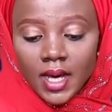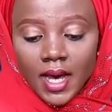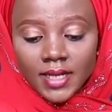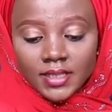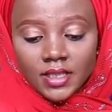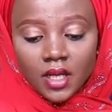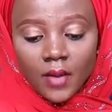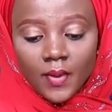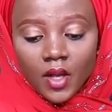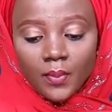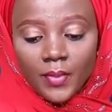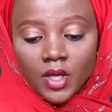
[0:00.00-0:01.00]
as the
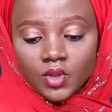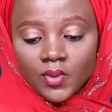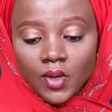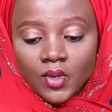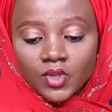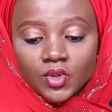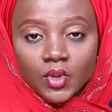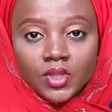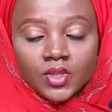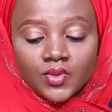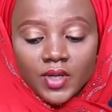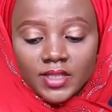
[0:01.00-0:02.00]
development will also
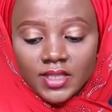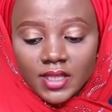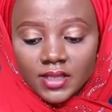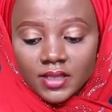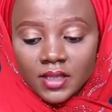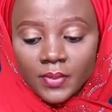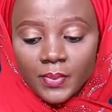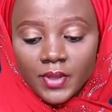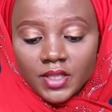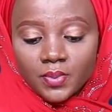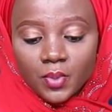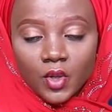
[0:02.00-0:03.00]
strengthen the
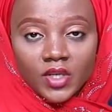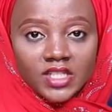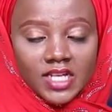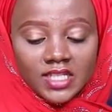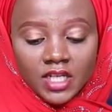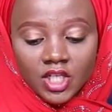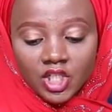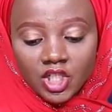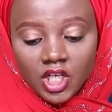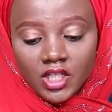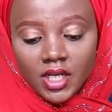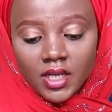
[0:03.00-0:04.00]
peace process
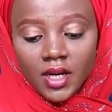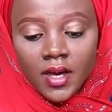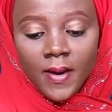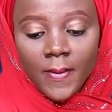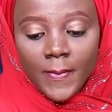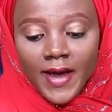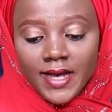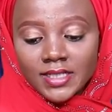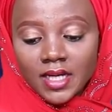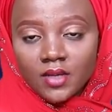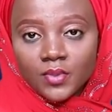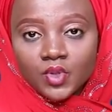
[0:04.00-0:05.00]
initiated by his
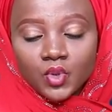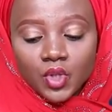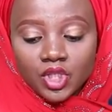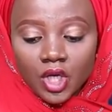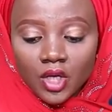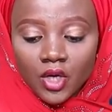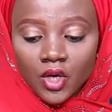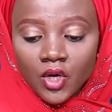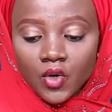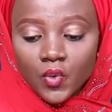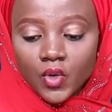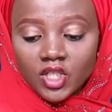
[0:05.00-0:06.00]
administration,
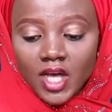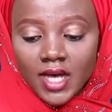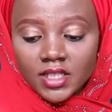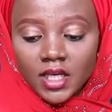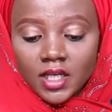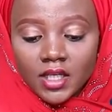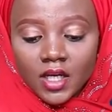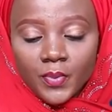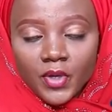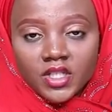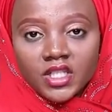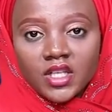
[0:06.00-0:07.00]
which has yielded
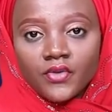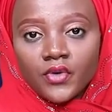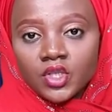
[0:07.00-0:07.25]
positive